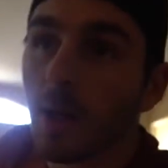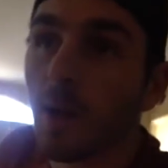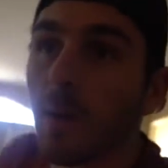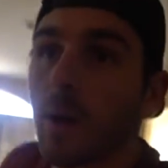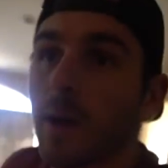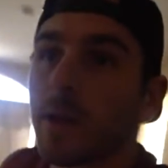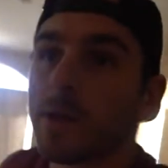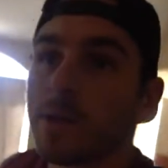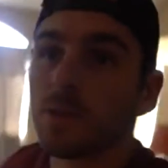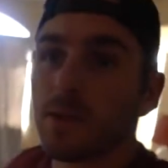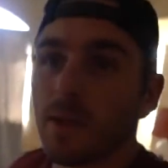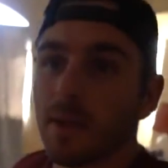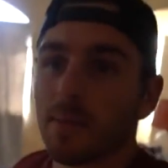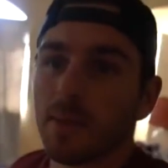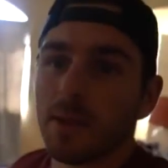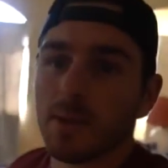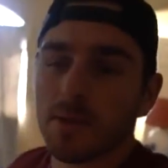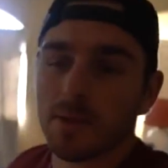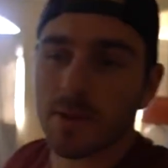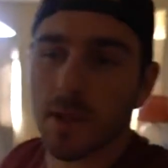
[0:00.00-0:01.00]
Why don't you let
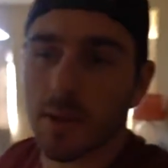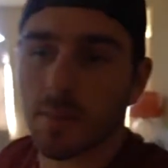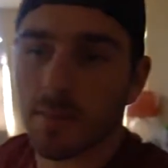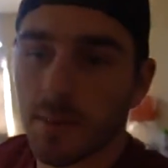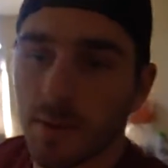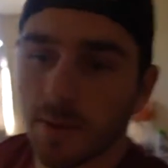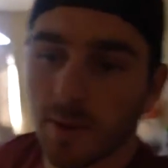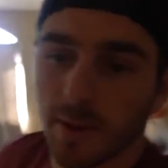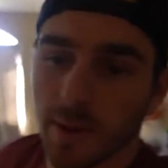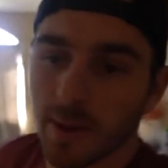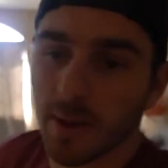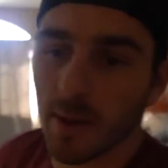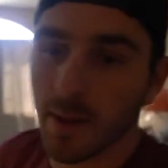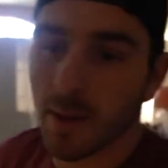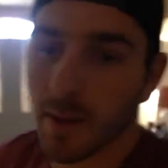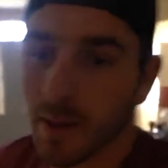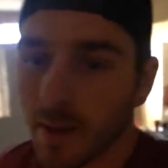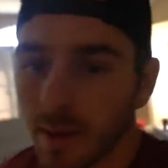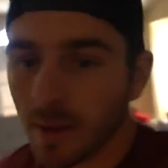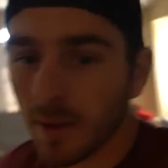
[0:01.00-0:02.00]
me do something to it?
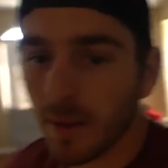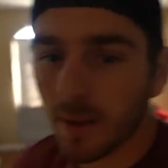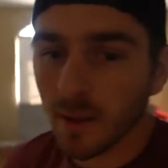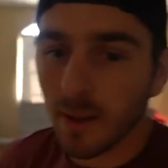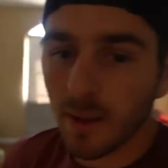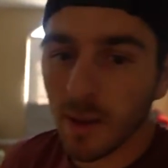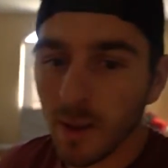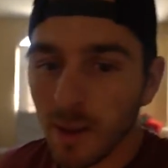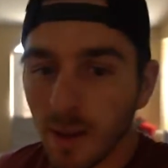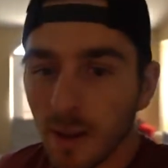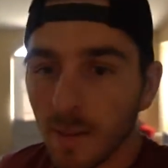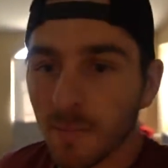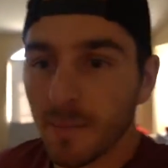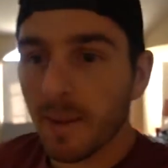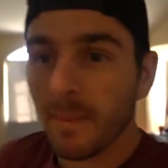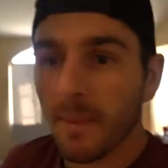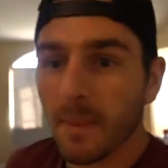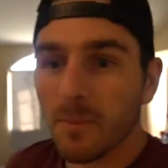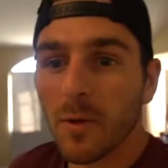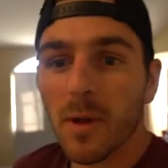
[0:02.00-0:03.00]

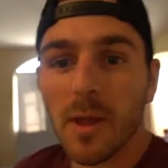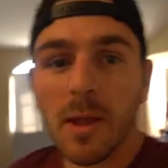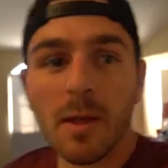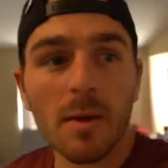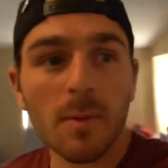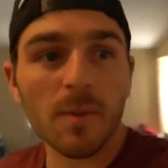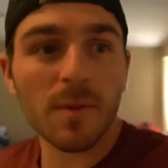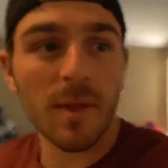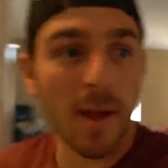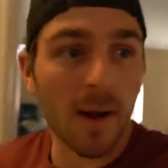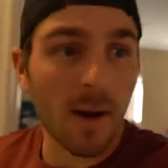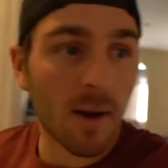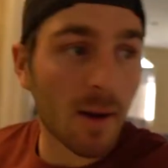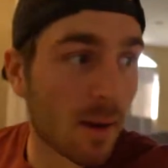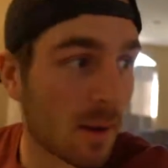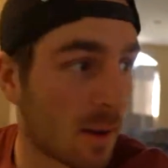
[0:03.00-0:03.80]
Babe, I'm really good with hair.